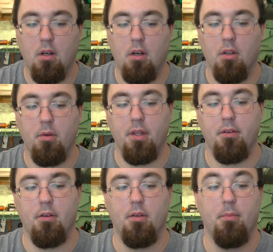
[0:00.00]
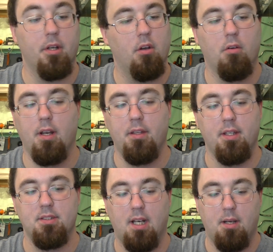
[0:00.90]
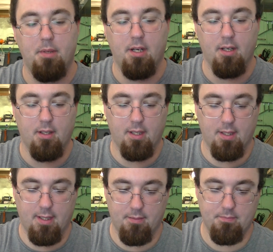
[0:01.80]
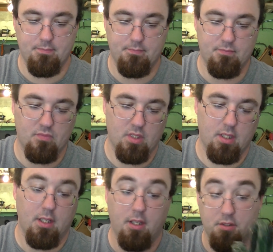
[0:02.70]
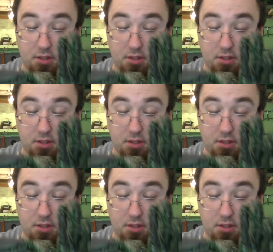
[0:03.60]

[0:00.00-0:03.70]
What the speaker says: all the way through. I'm going to go around the entire bearing like that. You